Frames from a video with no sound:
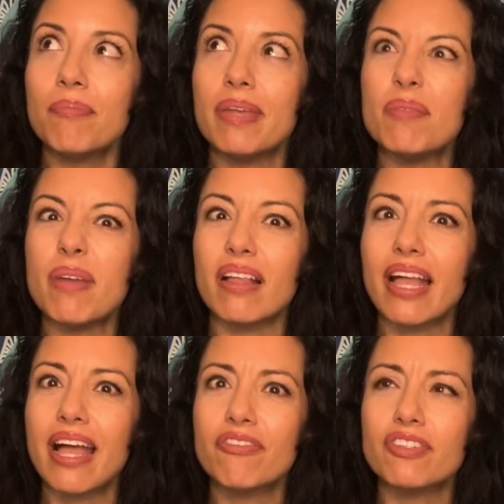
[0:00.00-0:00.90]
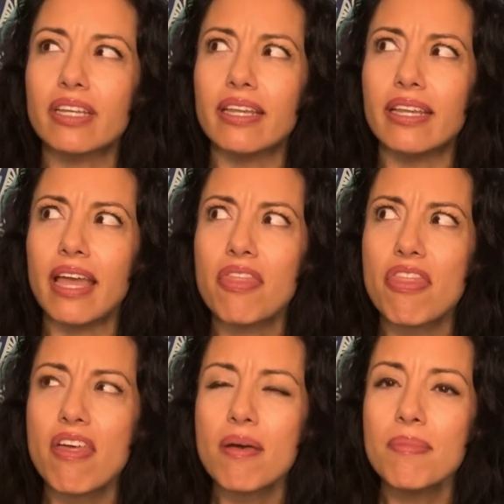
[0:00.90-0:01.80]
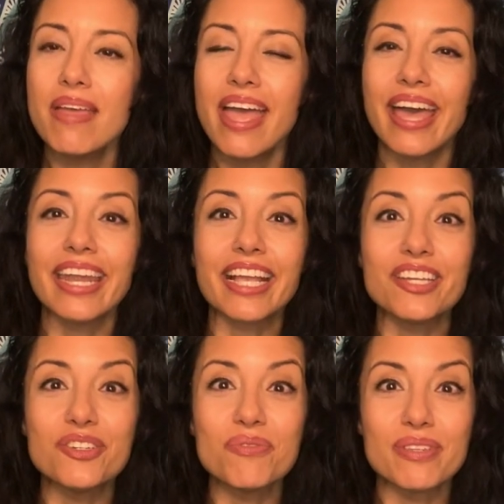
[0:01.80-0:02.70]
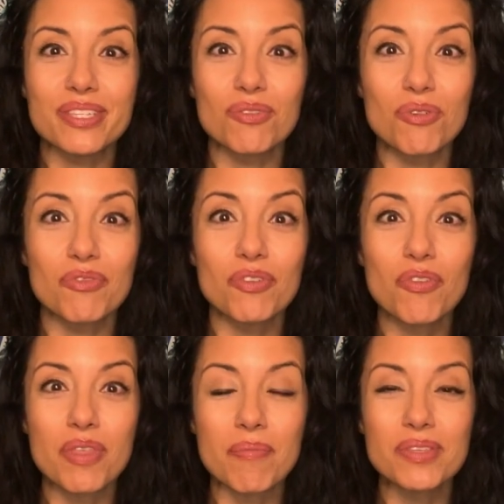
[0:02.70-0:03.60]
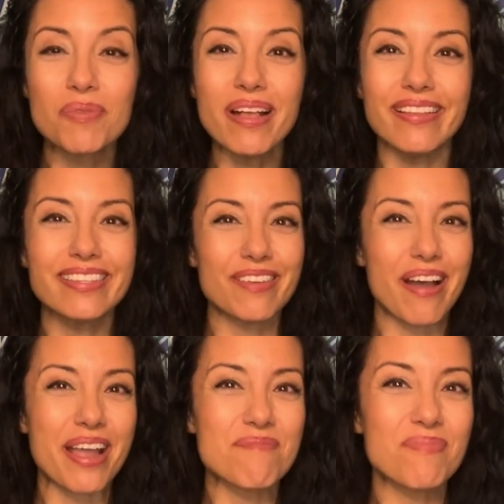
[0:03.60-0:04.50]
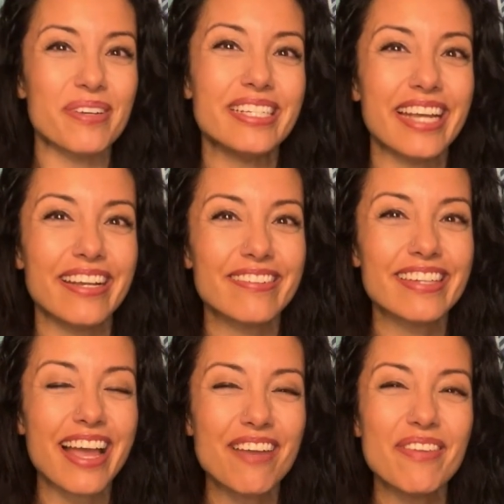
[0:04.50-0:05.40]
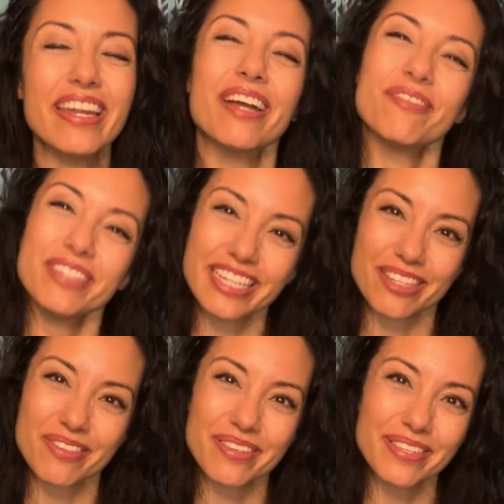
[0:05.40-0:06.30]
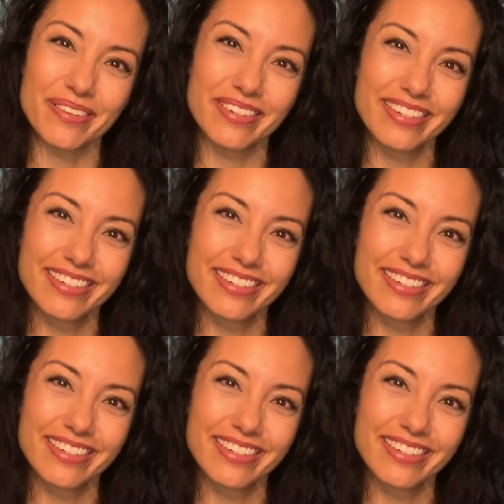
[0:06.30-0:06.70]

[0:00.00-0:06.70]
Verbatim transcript: maybe I'll have to get them and I can do a Zill review for them as well. So I appreciate your time and I hope to dance with you soon.